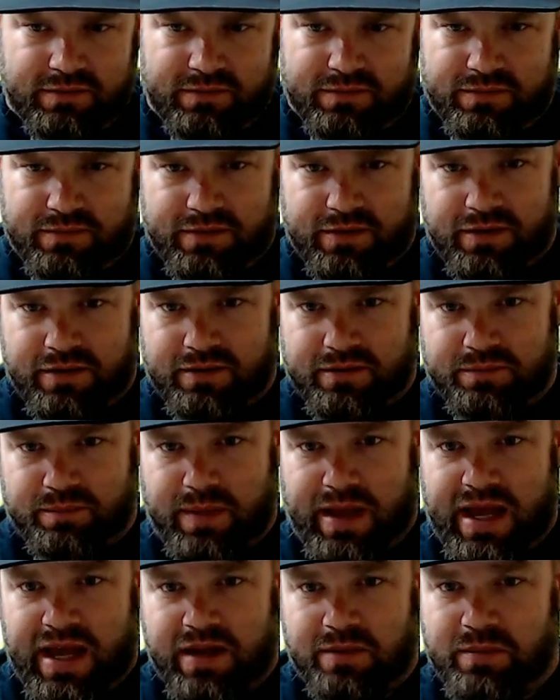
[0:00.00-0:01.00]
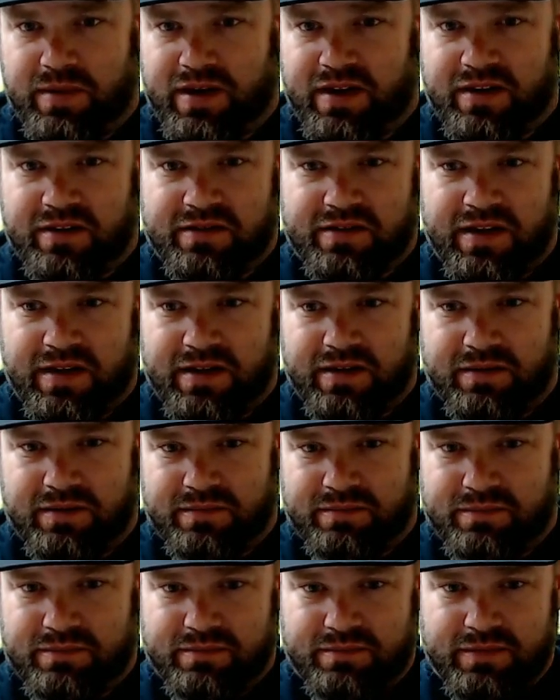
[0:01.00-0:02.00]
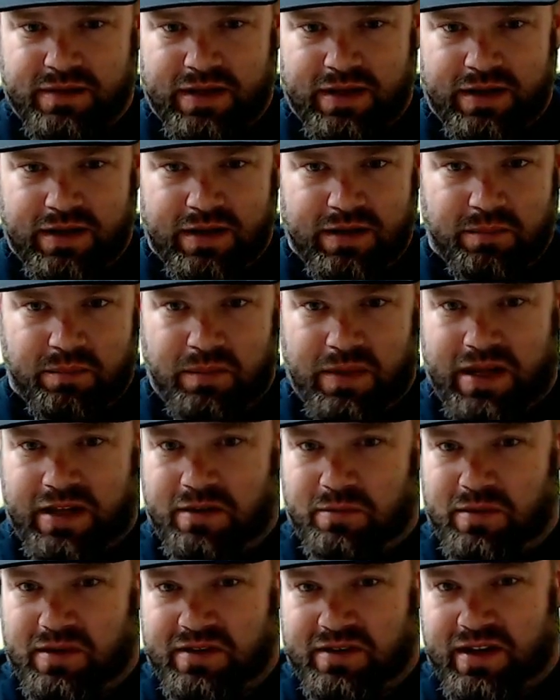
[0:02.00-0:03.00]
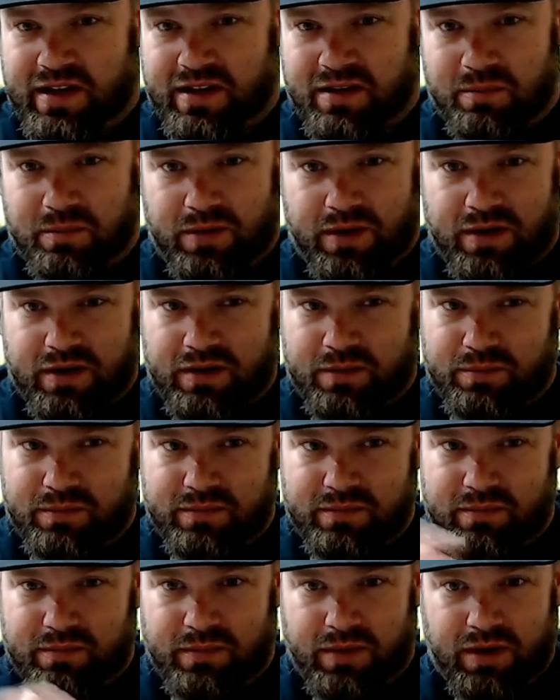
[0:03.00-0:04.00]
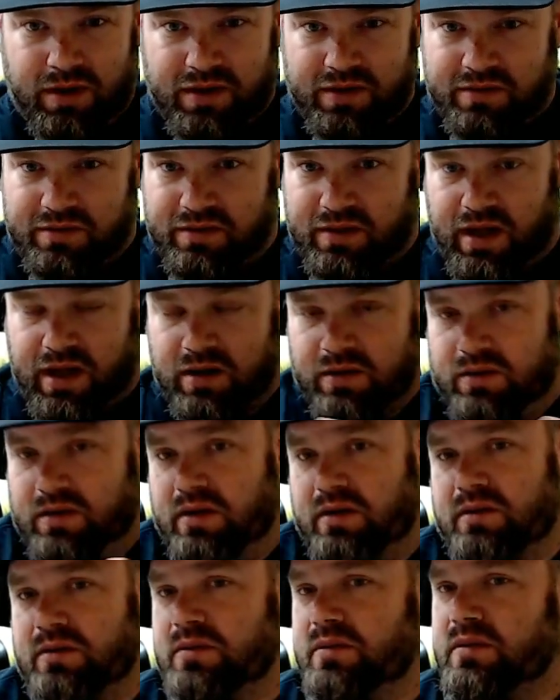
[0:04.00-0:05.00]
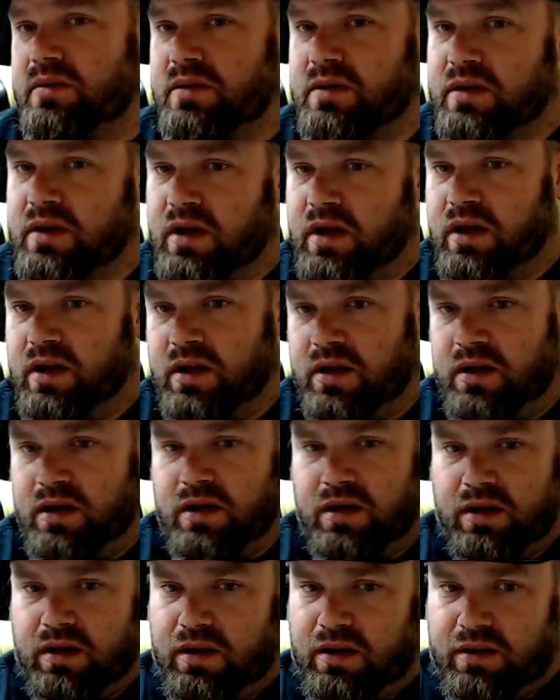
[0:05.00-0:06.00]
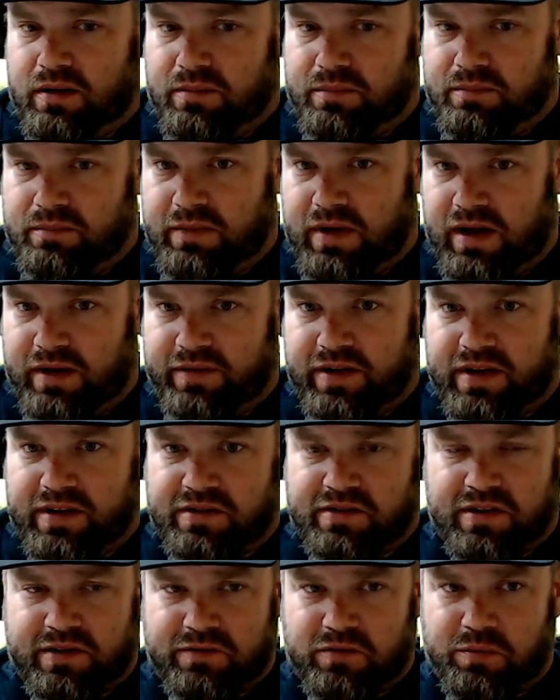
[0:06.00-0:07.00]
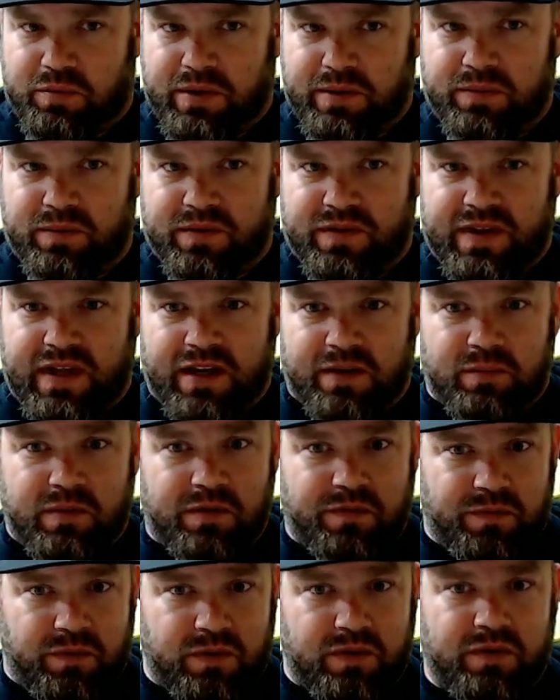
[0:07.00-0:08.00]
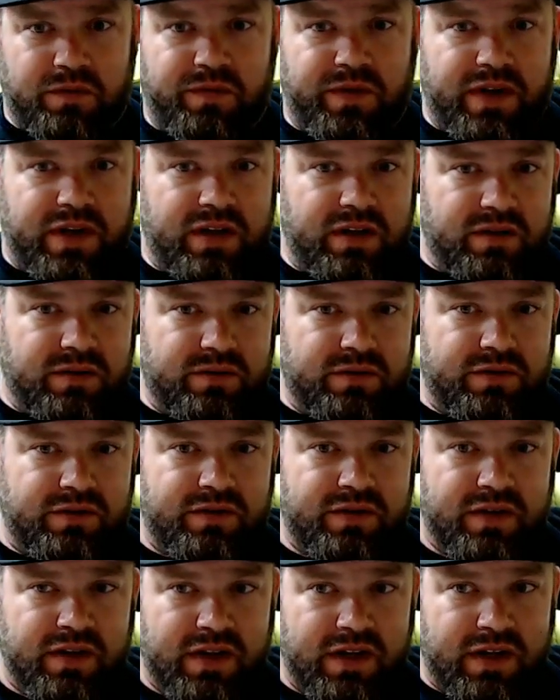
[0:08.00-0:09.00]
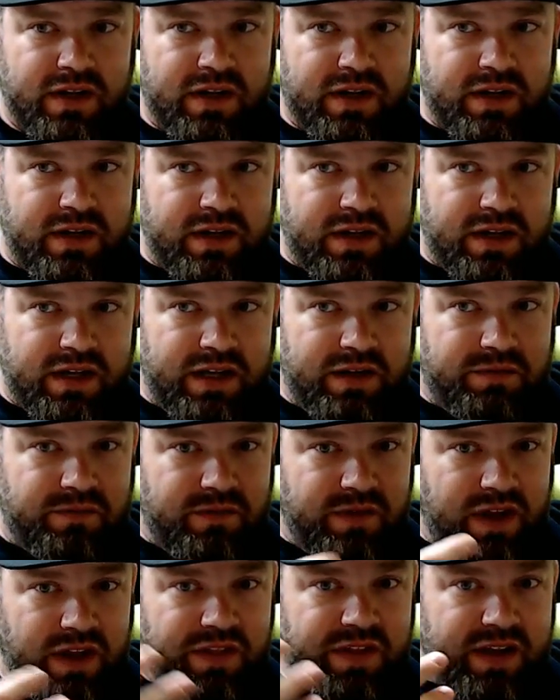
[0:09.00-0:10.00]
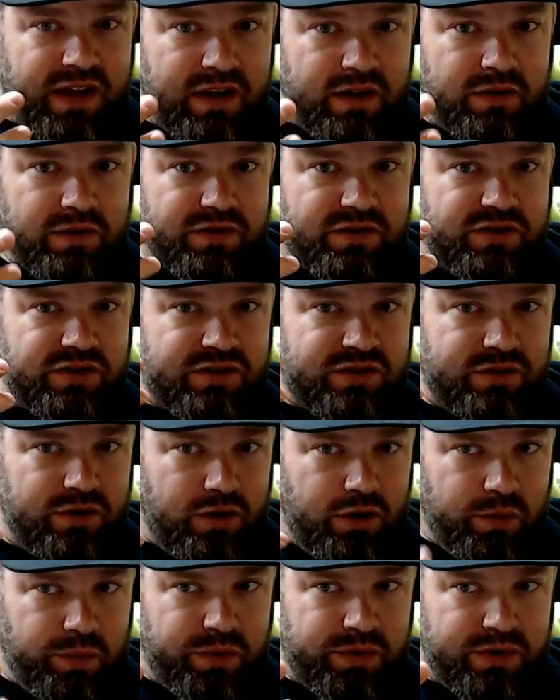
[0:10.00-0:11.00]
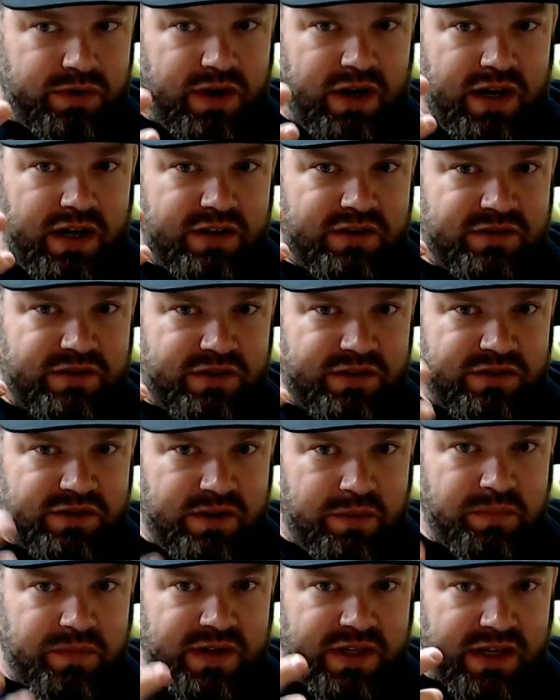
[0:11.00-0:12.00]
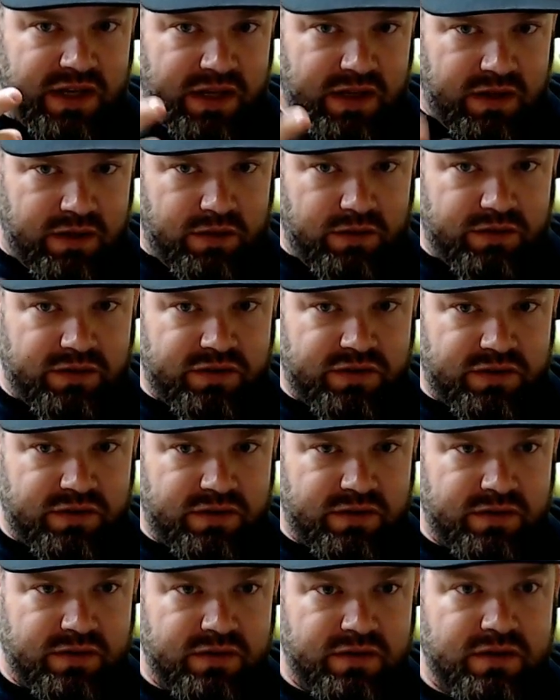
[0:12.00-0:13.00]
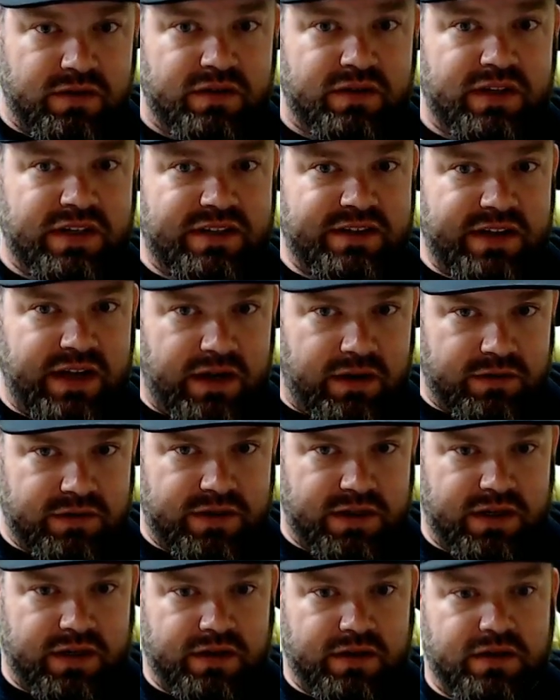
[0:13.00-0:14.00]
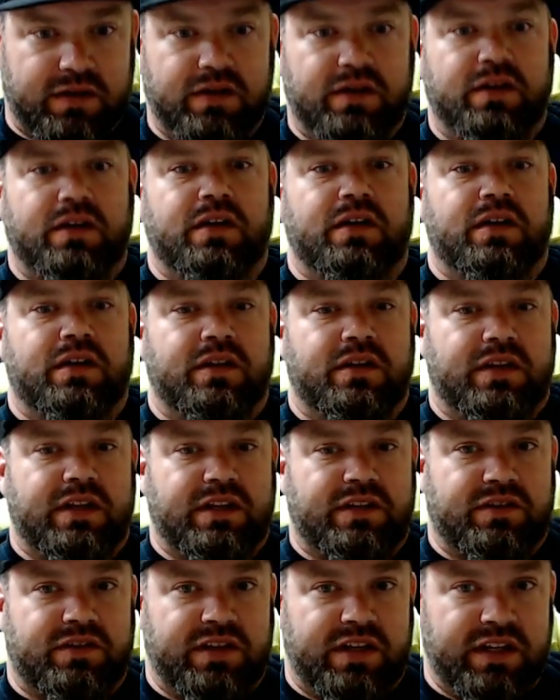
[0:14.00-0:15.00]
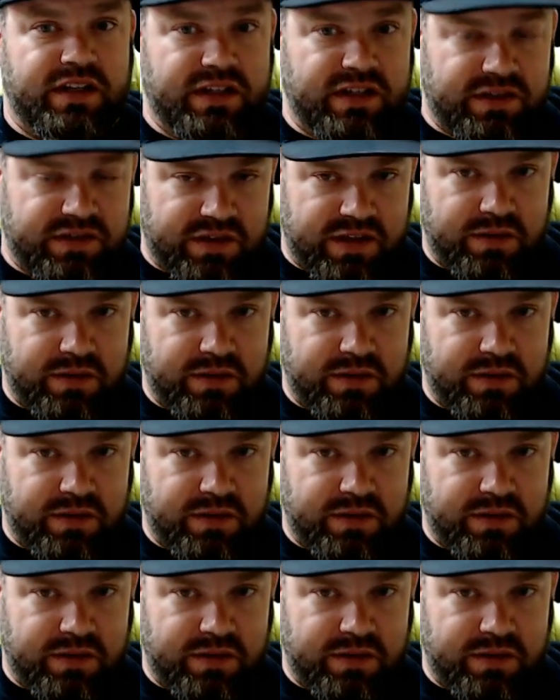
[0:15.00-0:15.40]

they're mad because they made the mistake and bought a boss. I don't know. I've had several people thank me for the videos, if nothing else, just to open their eyes to something else that's out there, that's in the same